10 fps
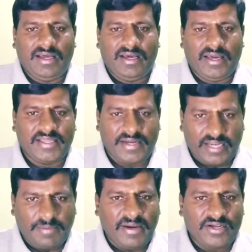I
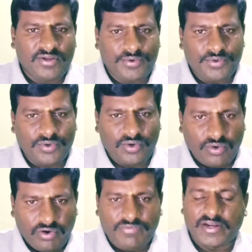recommend you to
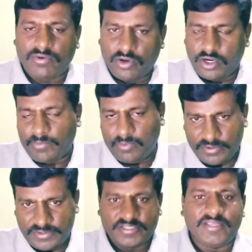go for a whole life
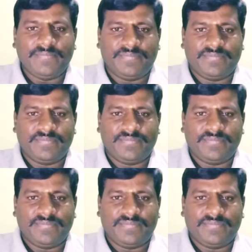policy